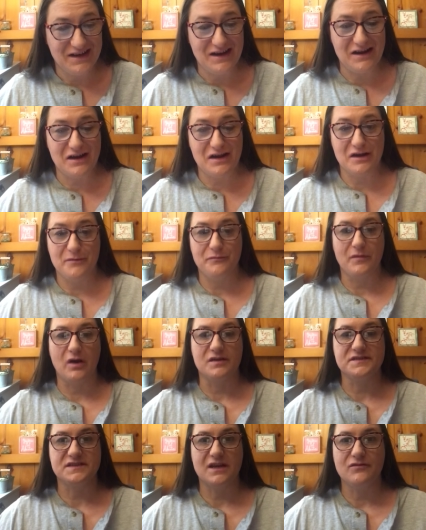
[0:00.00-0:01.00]
Our
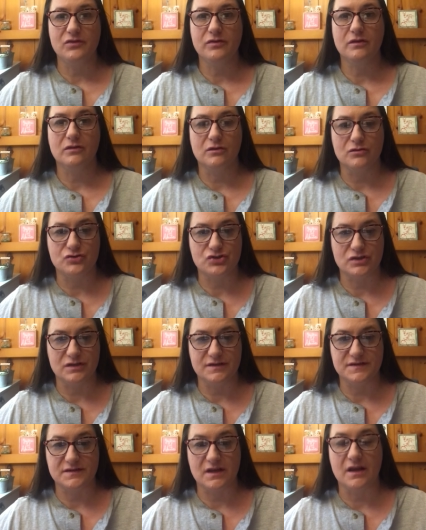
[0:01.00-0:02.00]
7th illusion
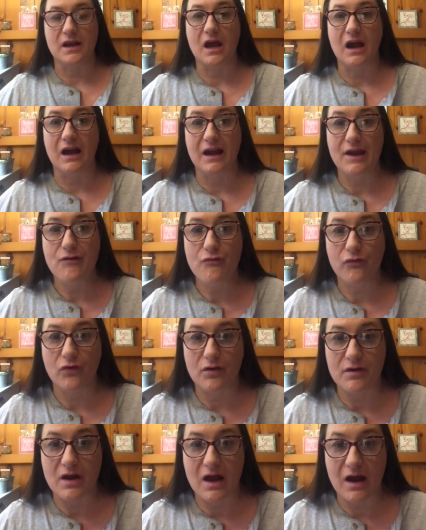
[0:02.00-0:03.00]
is an eye for
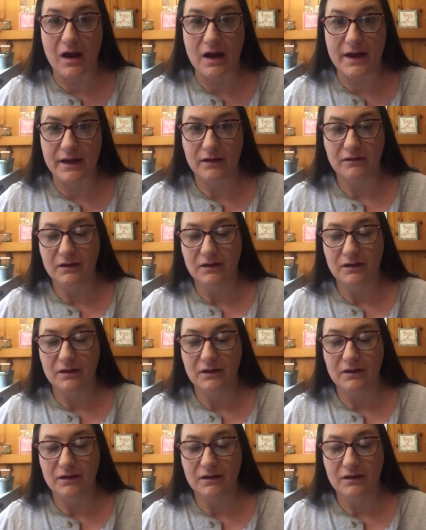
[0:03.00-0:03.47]
an eye.